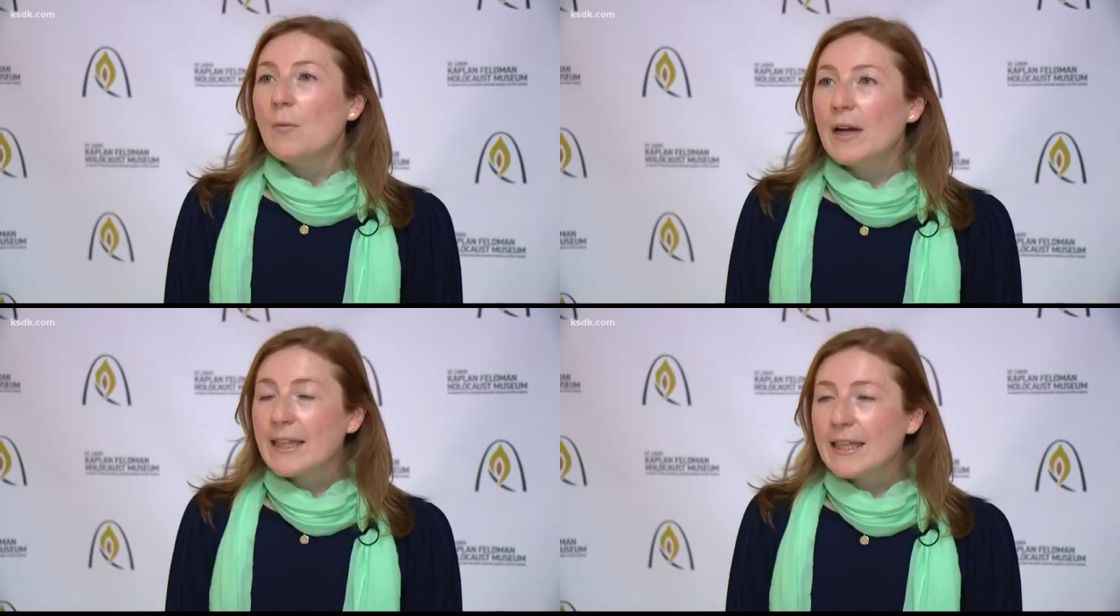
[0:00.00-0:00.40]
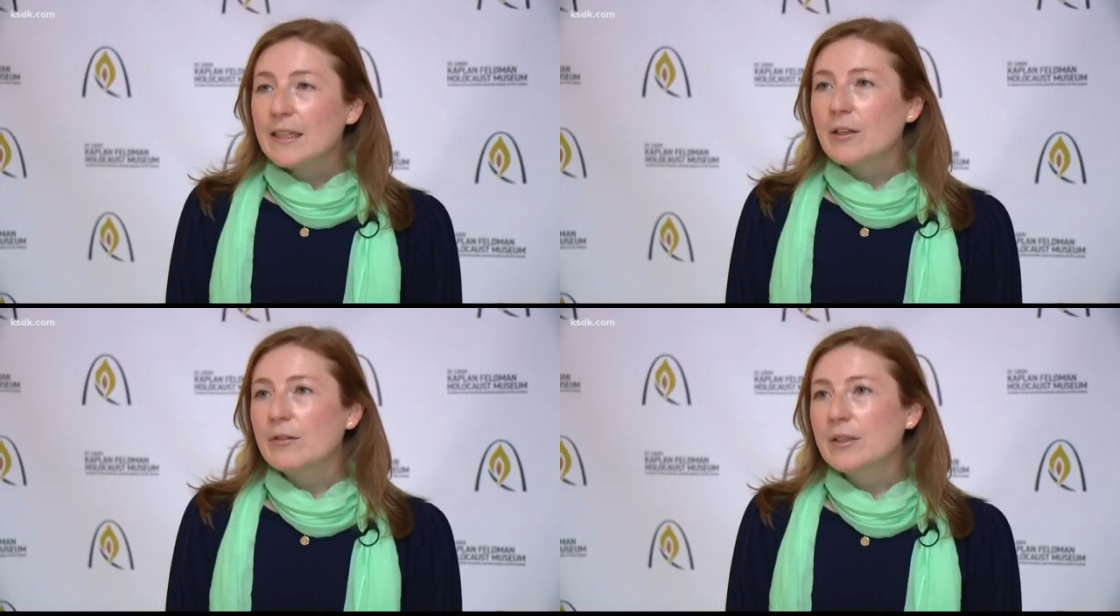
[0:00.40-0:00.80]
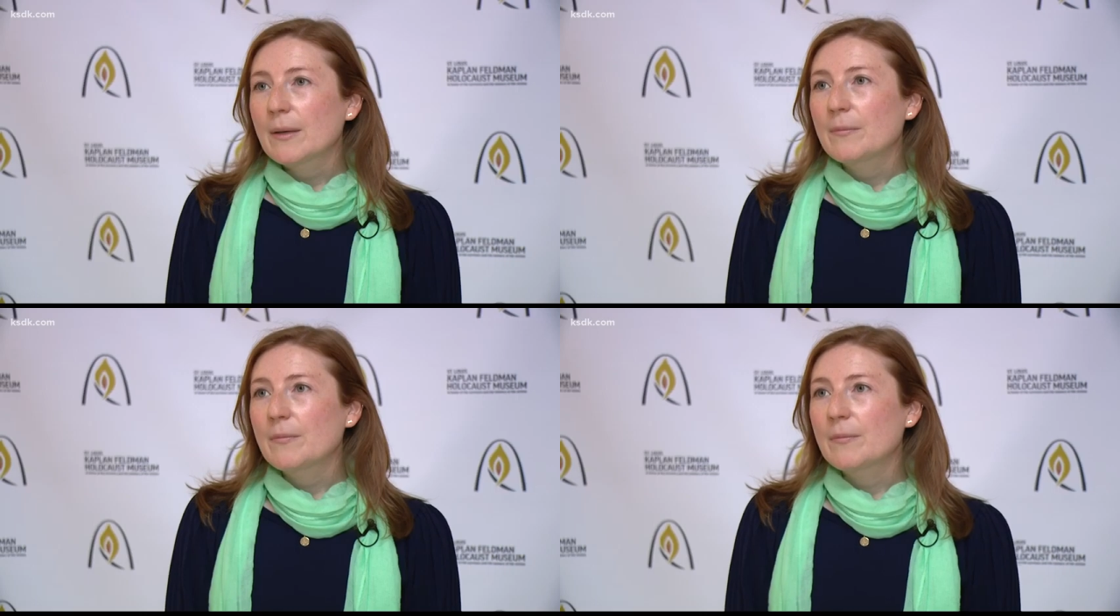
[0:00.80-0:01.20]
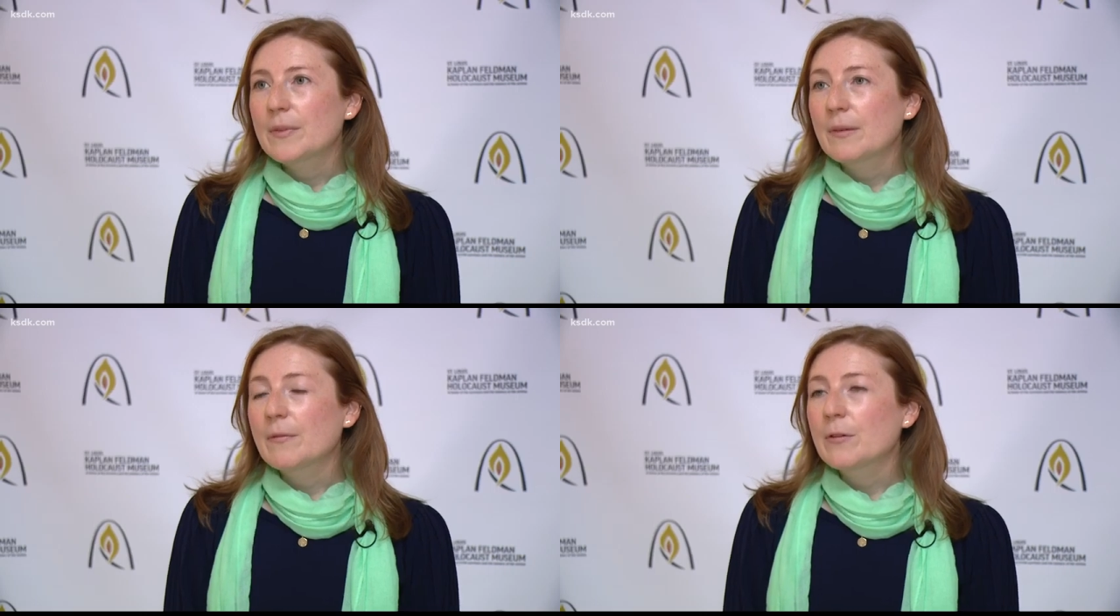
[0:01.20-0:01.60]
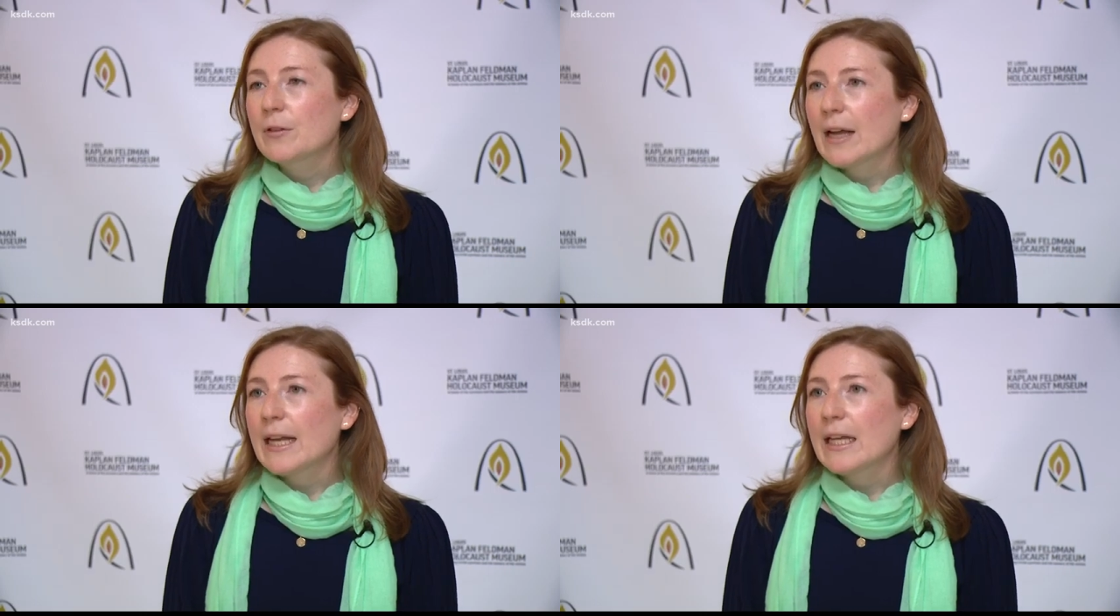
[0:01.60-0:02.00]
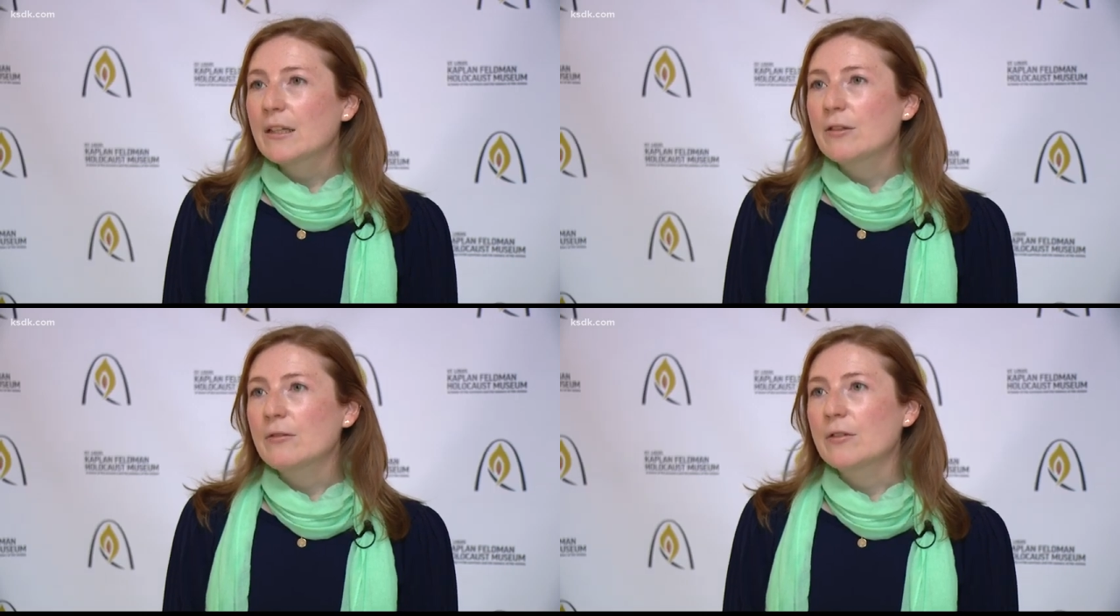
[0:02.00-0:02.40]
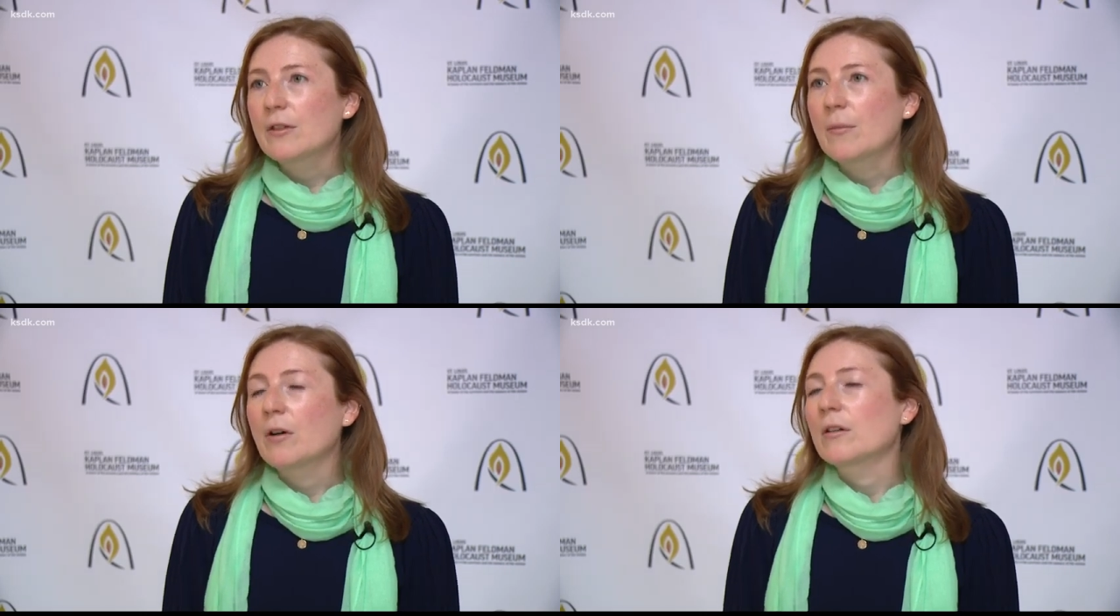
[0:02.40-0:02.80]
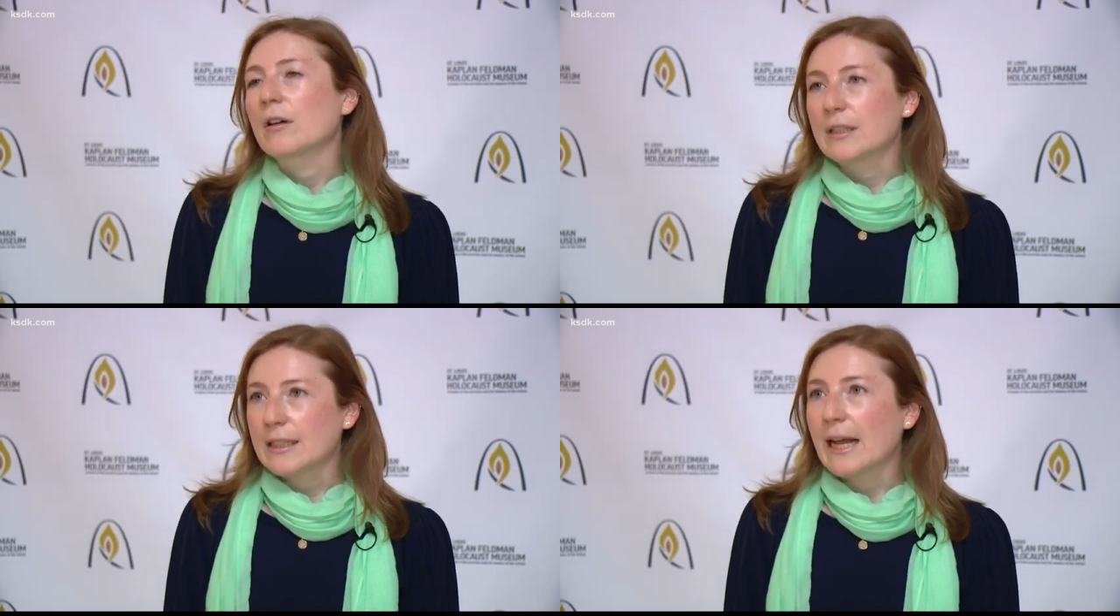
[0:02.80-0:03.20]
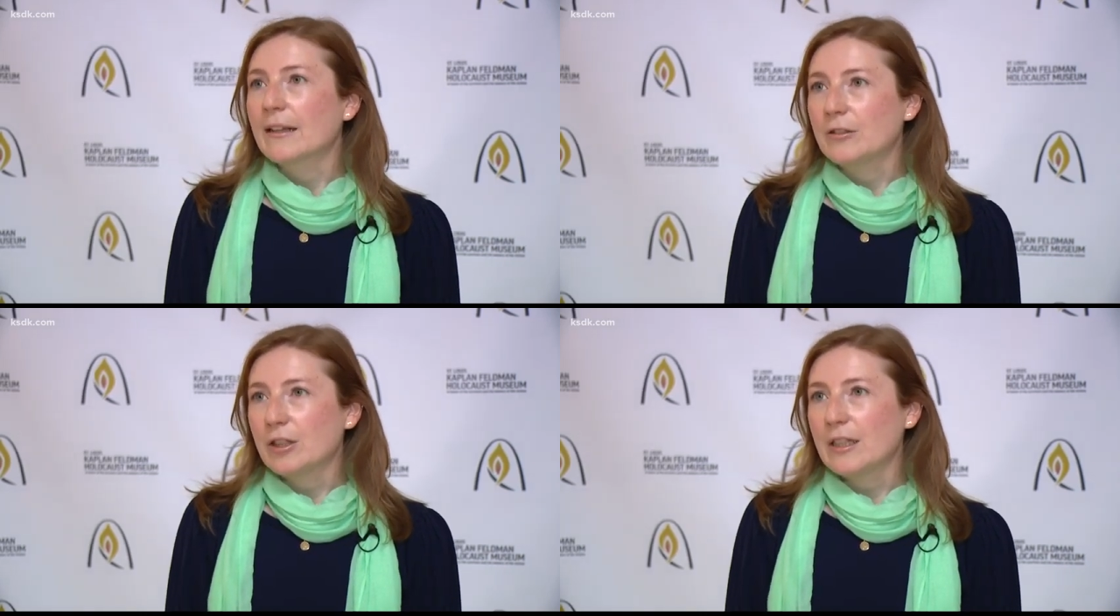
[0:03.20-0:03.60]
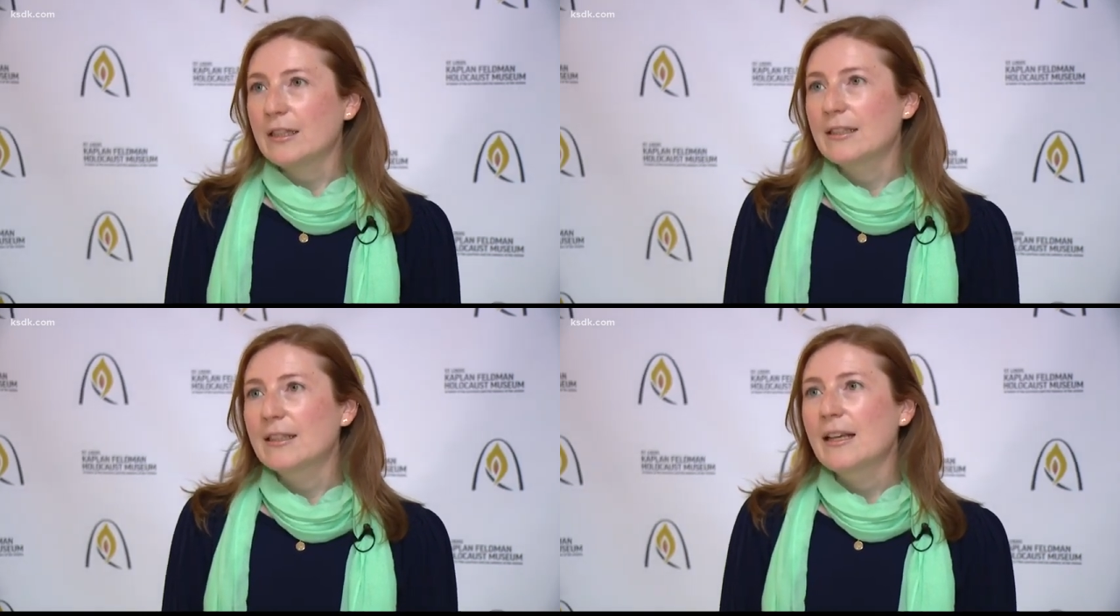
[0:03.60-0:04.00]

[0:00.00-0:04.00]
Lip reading: Well, I think, you know, some folks are getting into some Holocaust analogies.